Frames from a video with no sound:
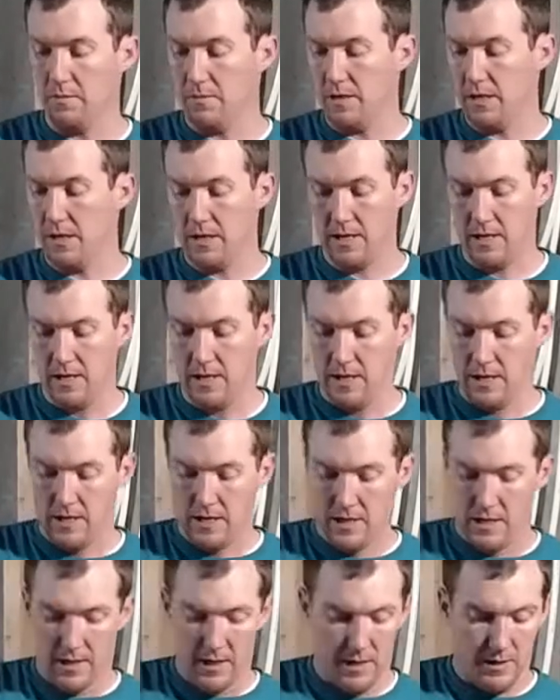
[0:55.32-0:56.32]
Then
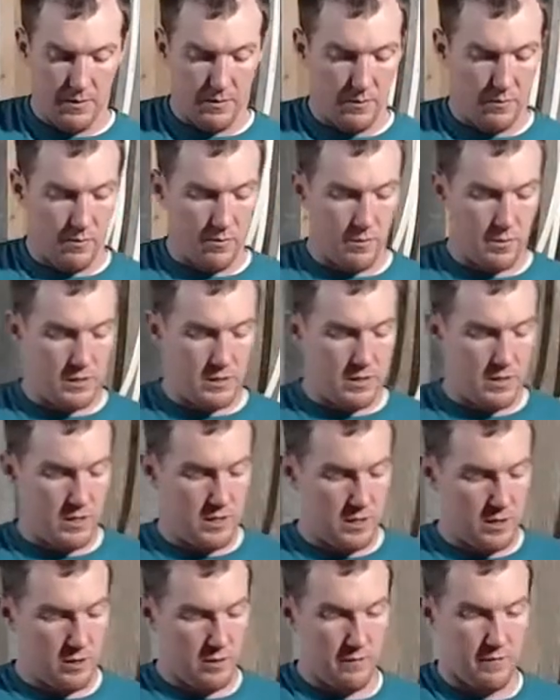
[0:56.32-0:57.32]
what you
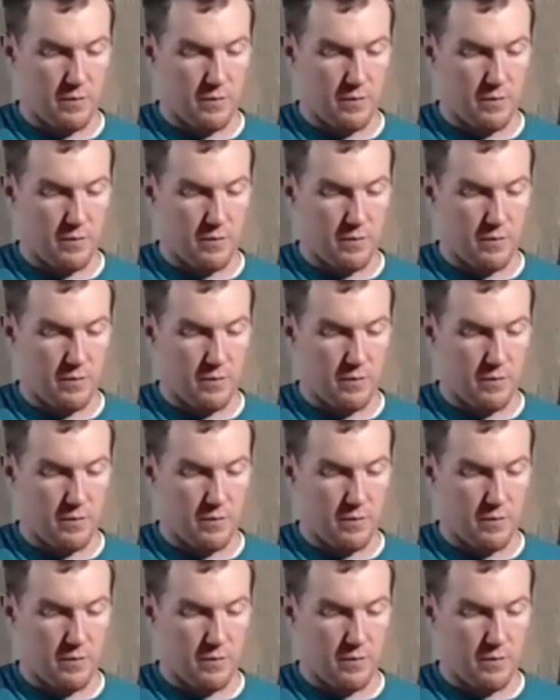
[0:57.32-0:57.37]
do